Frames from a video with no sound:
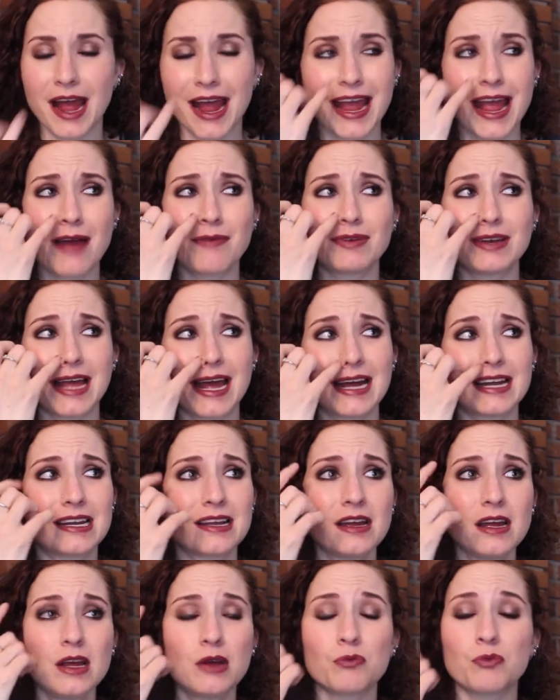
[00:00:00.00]
I haven't had
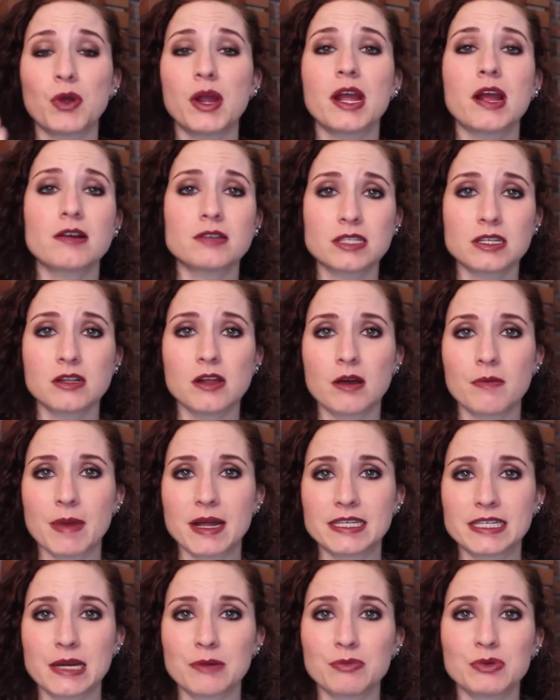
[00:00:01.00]
breakouts along my
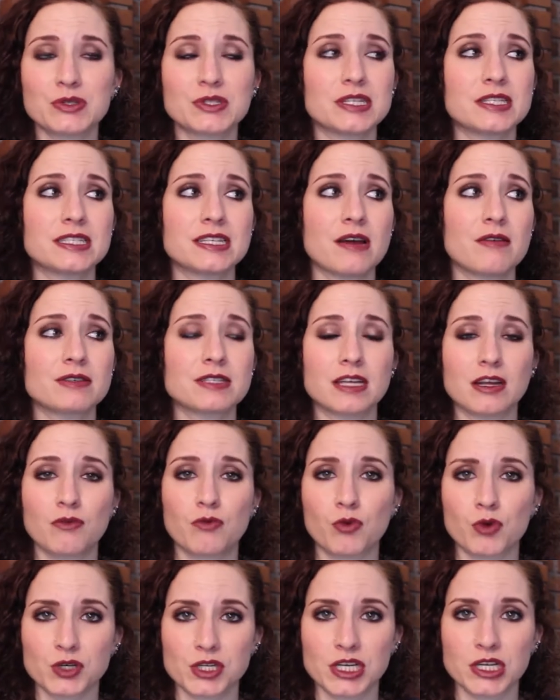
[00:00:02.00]
temples since I was like
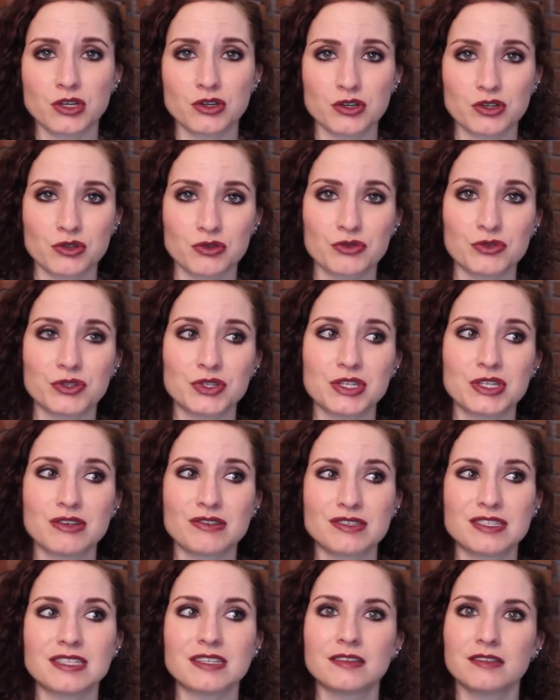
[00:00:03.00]
14 years old, so
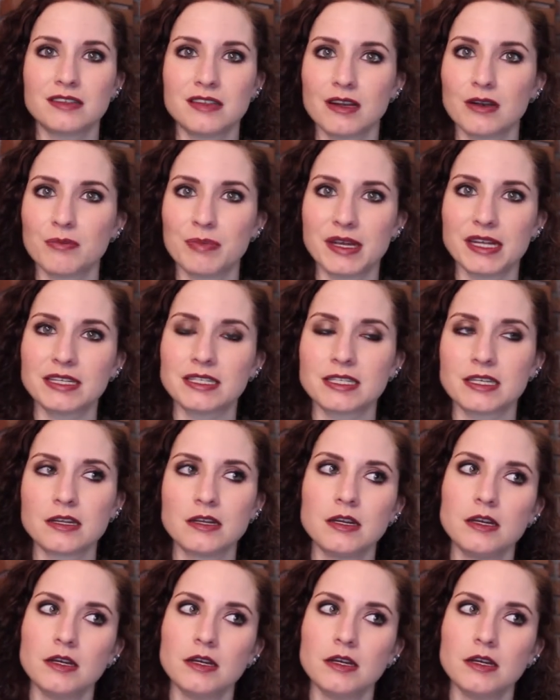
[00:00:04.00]
it's a little bit